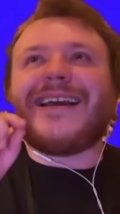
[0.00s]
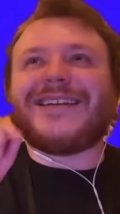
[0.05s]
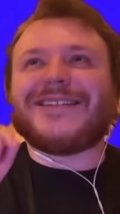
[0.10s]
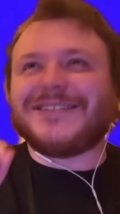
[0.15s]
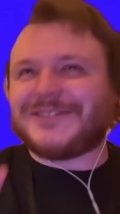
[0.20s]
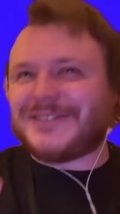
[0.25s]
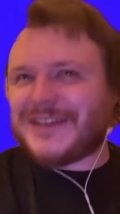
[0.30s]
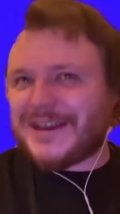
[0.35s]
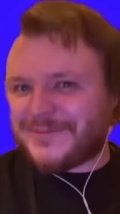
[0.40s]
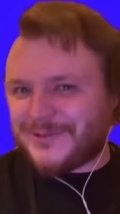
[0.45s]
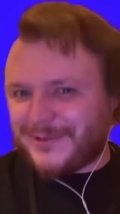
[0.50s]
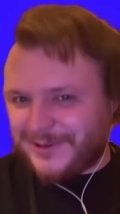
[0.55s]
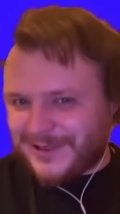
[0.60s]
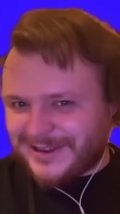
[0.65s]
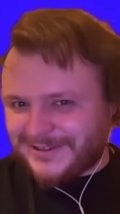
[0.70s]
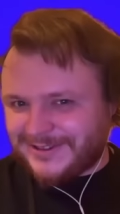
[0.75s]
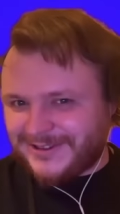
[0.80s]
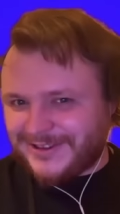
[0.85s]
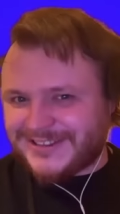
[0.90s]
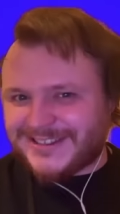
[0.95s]
Deadpool
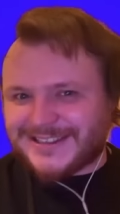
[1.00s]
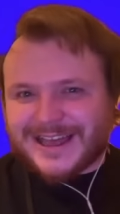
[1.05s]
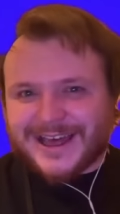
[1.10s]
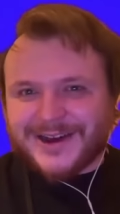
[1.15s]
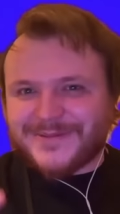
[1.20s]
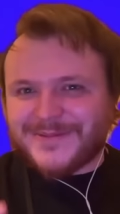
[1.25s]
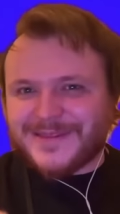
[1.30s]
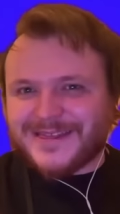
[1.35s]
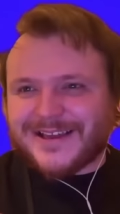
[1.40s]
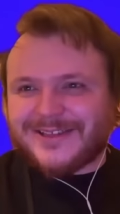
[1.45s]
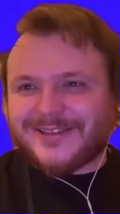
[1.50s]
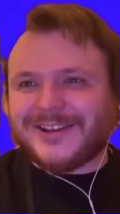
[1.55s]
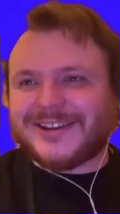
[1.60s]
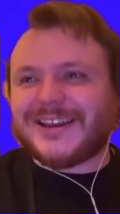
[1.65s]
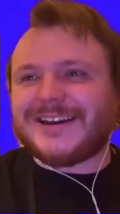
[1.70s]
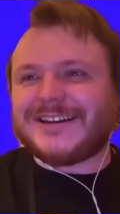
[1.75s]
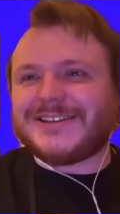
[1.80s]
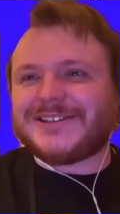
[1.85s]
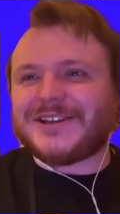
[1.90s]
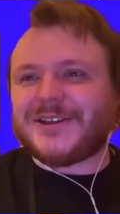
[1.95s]
like looks at him and they look
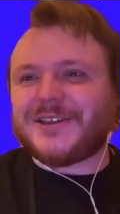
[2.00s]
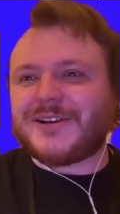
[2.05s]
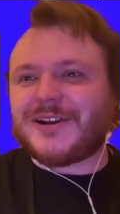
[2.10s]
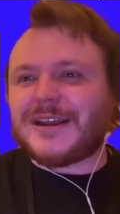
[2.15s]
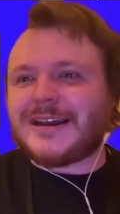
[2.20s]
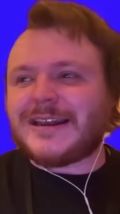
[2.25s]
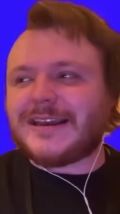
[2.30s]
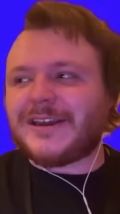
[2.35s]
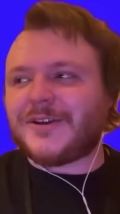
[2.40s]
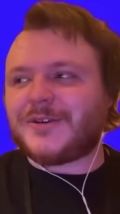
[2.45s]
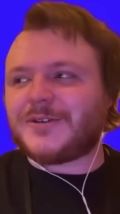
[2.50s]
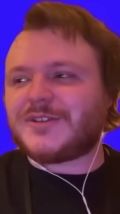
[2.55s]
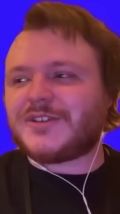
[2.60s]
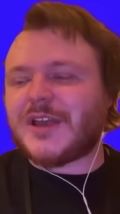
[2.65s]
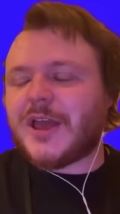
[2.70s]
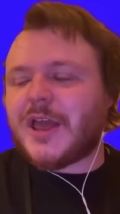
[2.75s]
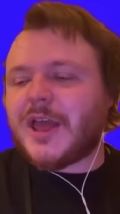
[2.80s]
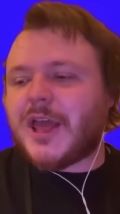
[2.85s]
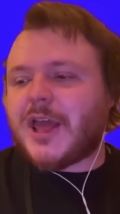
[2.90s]
at each other, and he goes,